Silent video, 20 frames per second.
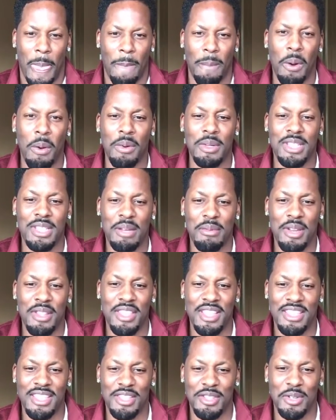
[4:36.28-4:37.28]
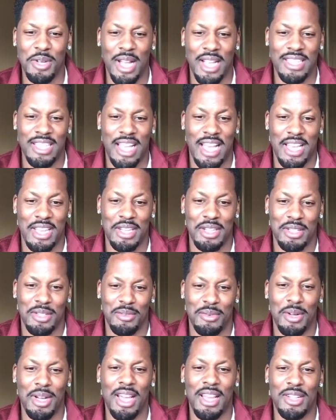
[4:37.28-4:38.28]
were some of the things that you guys had?
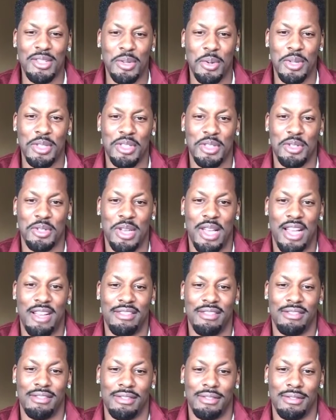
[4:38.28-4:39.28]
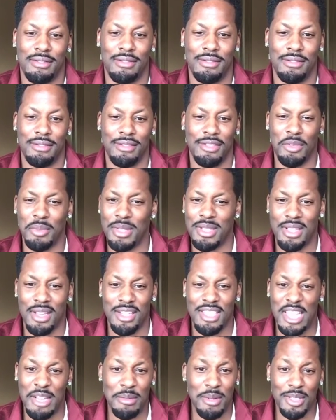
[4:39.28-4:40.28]
What kind of toys did you have? Nobody's going to
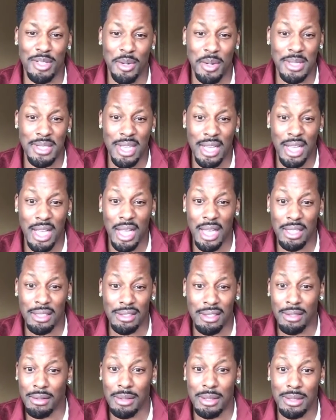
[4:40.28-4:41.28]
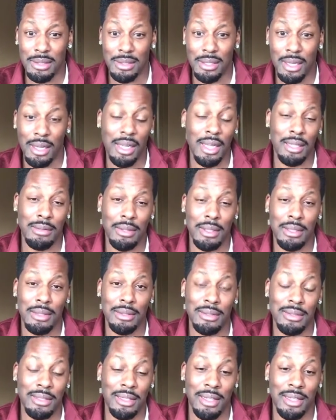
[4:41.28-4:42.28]
tell me what toys they got? No one? All right, well,
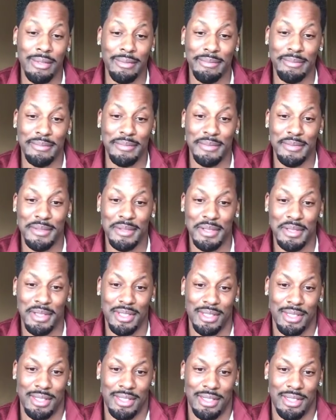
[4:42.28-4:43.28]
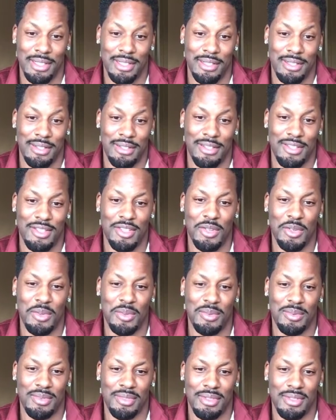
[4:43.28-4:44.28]
all right.
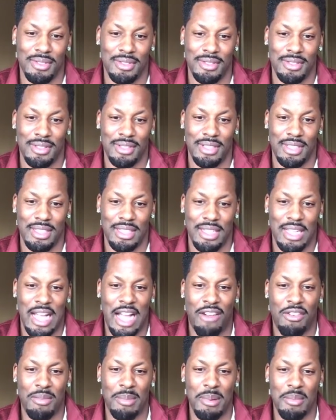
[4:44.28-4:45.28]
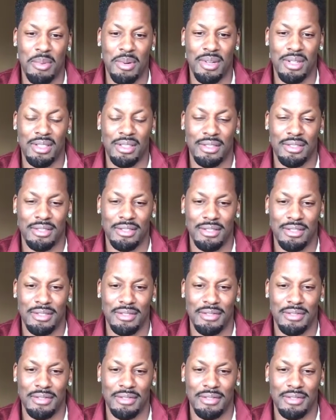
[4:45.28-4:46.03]
So I remember